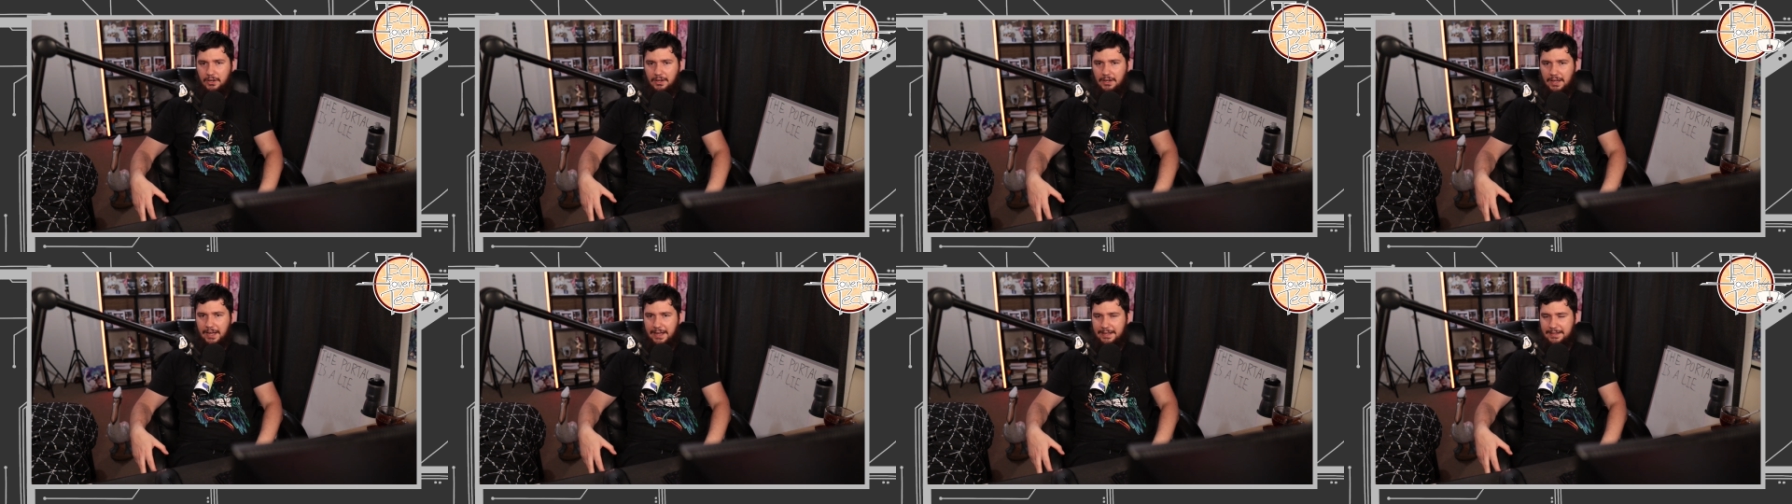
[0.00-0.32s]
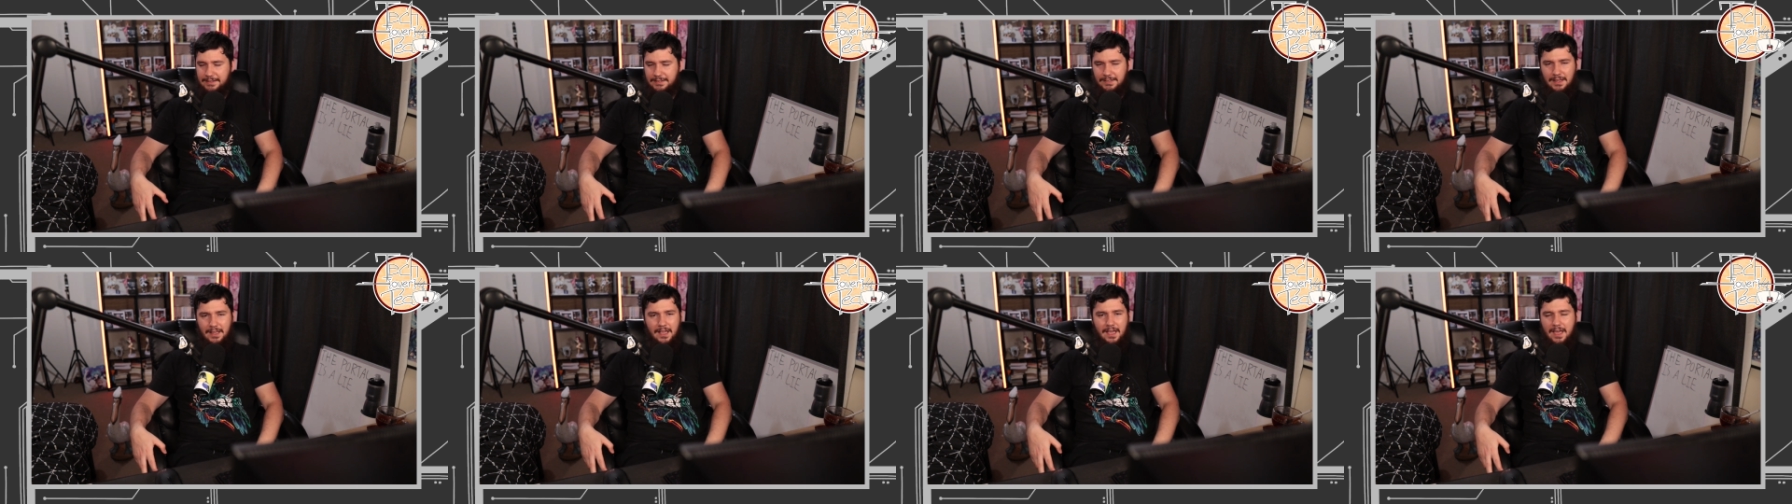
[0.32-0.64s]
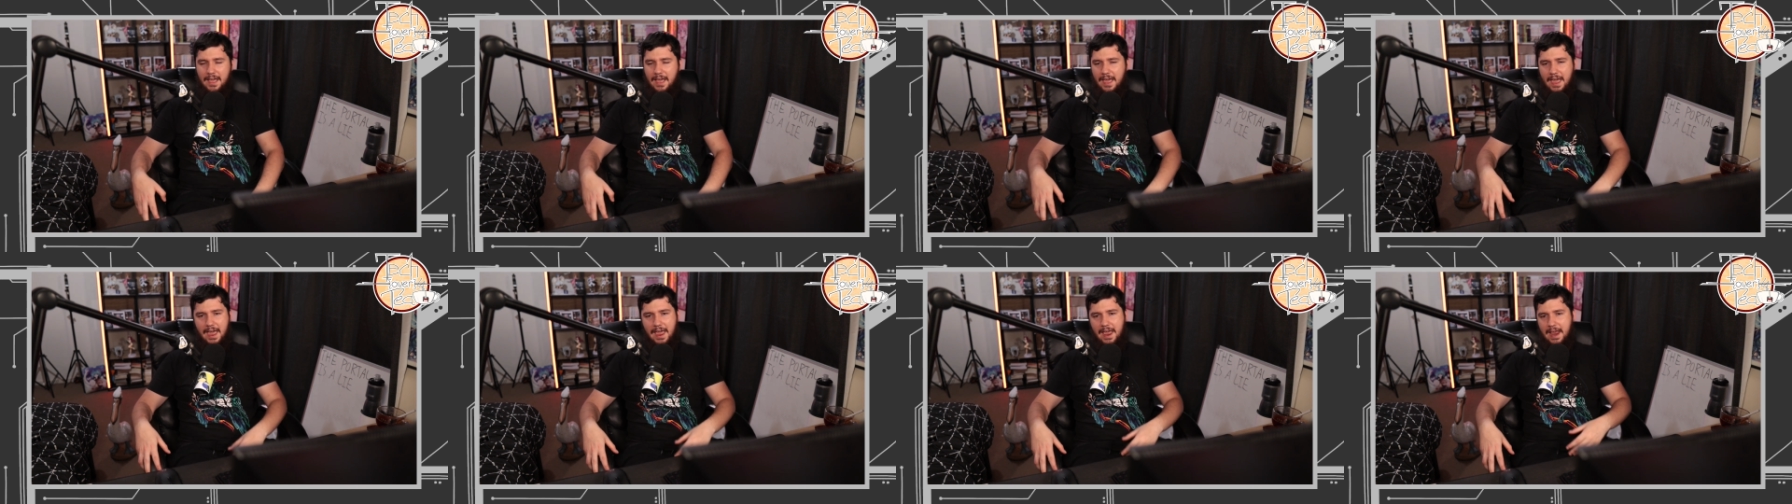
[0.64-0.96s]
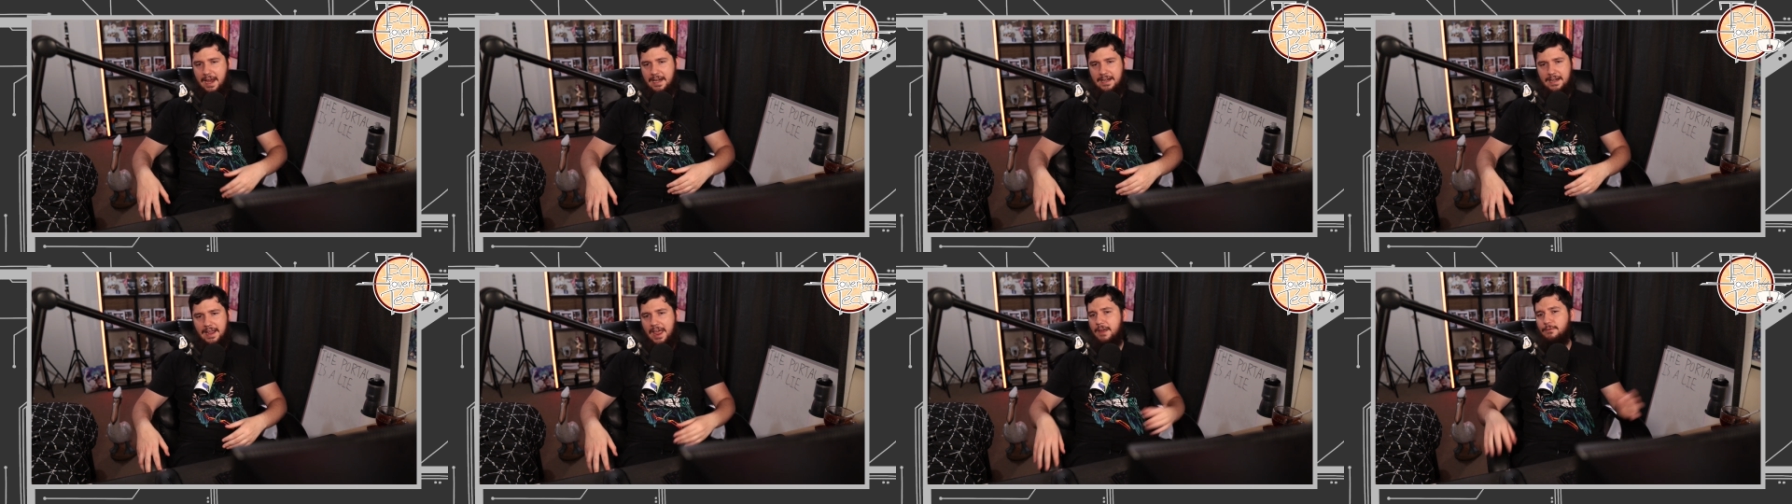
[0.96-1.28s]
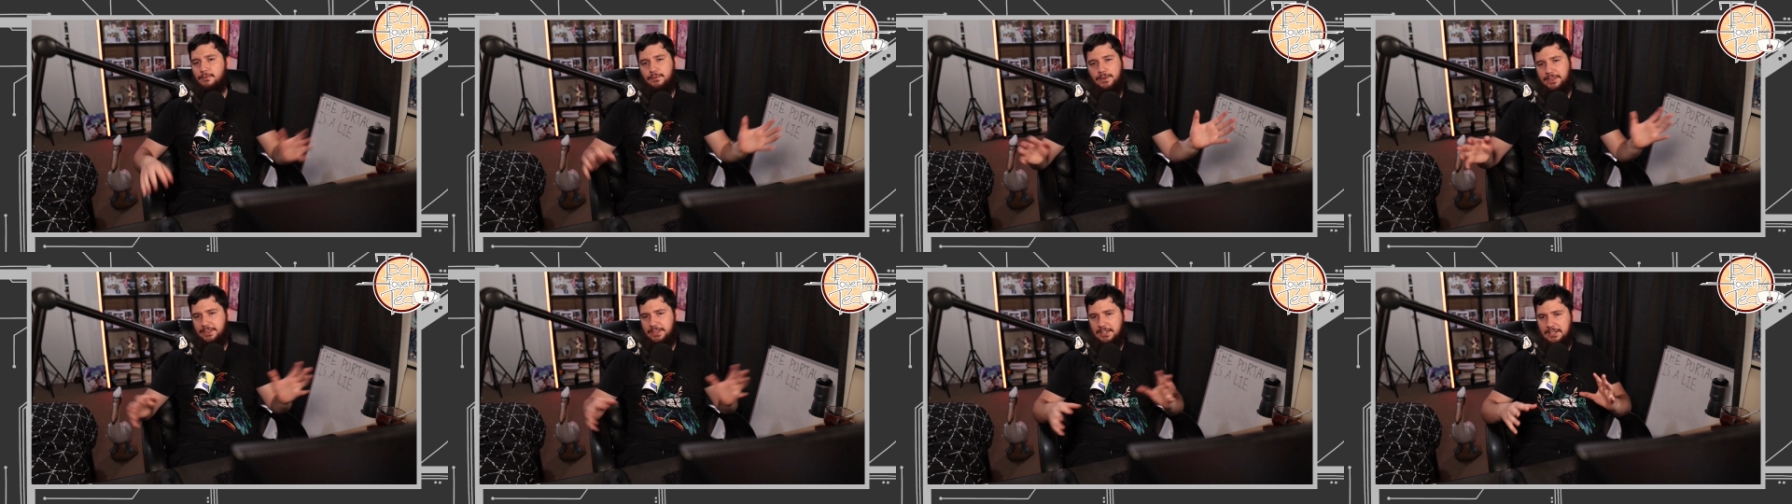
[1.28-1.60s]
lights, and
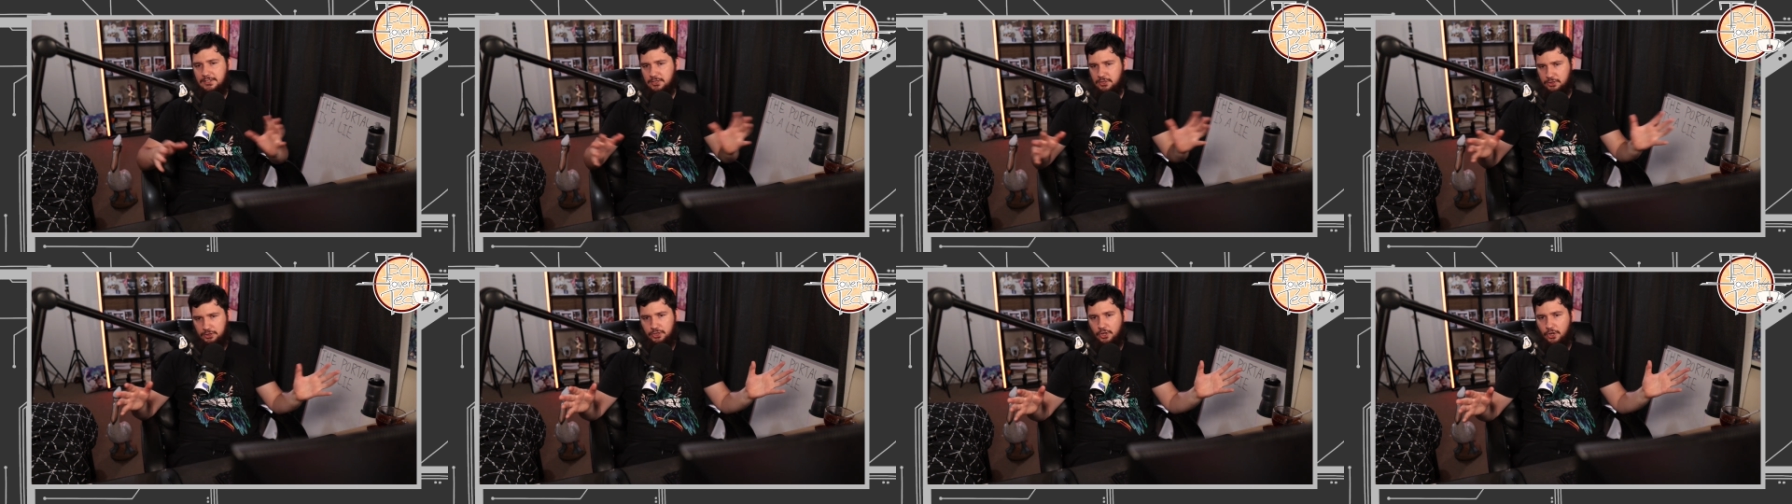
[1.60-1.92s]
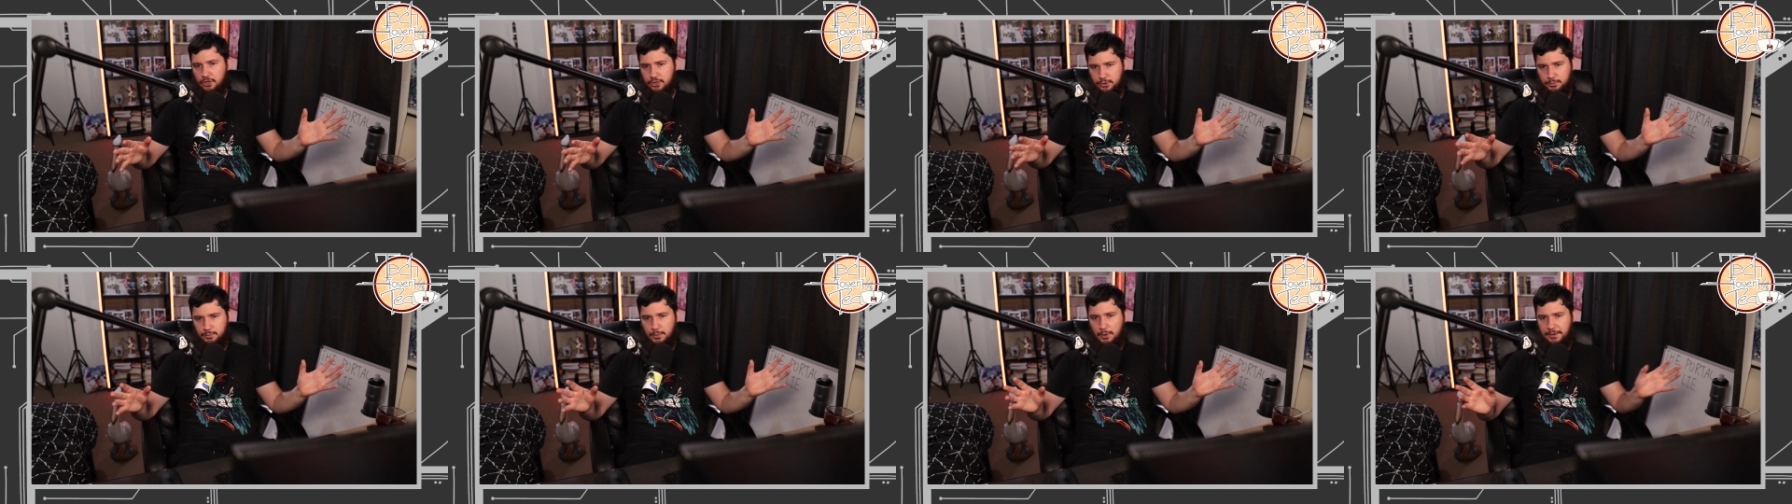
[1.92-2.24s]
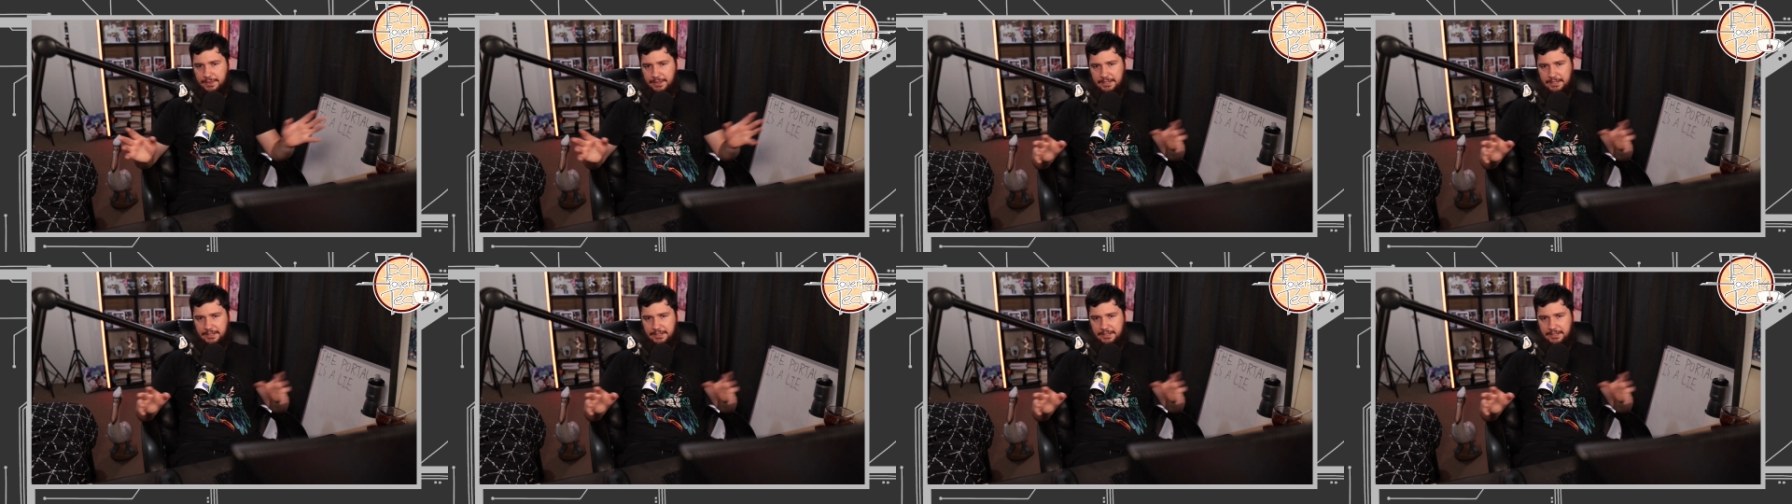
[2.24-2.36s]
everything just goes well.